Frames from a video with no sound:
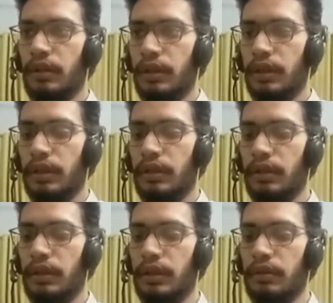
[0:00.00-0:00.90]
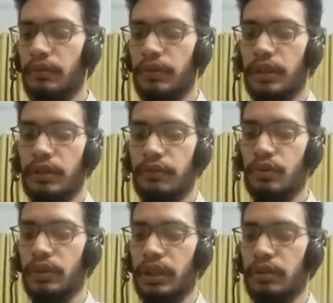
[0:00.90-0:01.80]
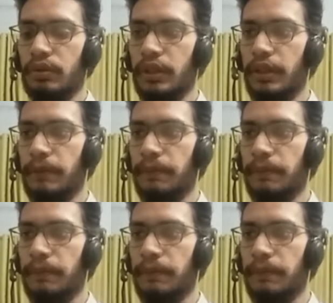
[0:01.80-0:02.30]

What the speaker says: And then we have to calculate